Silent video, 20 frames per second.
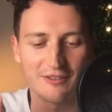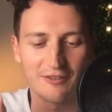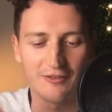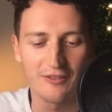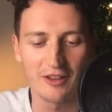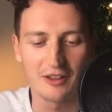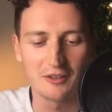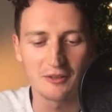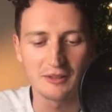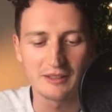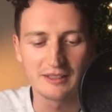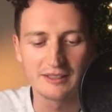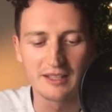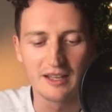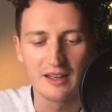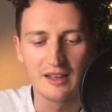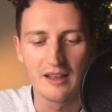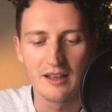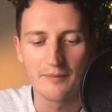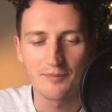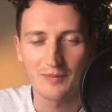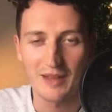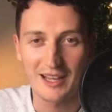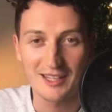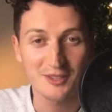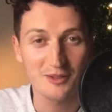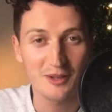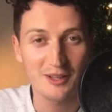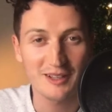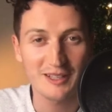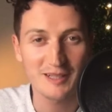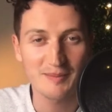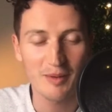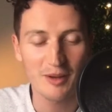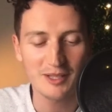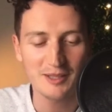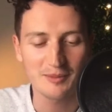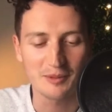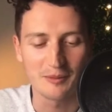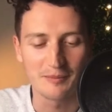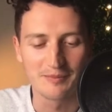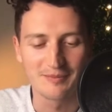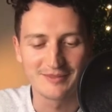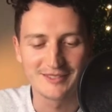followers as quickly as possible.